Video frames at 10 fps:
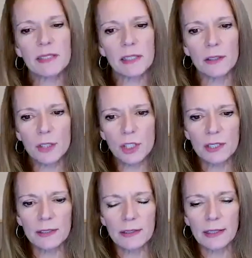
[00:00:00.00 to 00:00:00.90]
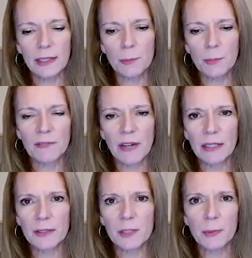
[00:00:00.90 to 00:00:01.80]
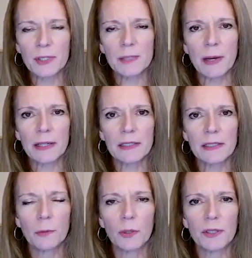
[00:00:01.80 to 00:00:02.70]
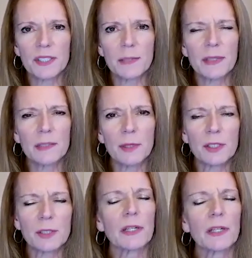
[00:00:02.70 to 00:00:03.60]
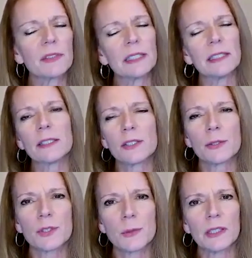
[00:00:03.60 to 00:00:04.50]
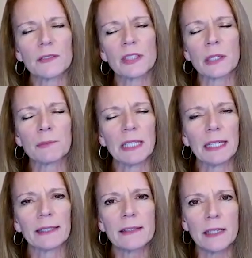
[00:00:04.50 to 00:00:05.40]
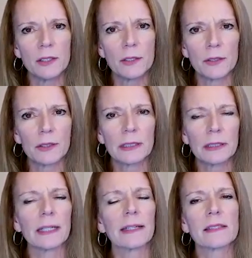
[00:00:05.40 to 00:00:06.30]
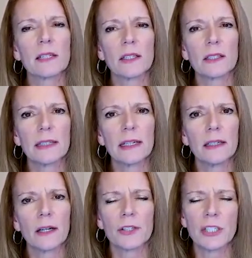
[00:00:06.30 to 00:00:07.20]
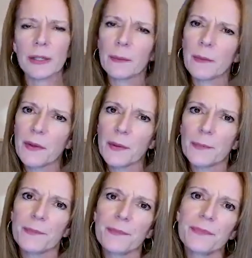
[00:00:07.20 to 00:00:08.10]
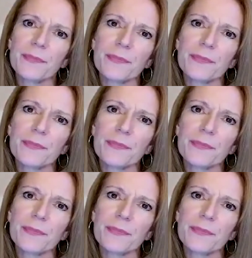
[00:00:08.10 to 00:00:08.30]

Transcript: From a solution provider's perspective, what are some of the most prevalent issues relative to compliance that your clients are sharing with you?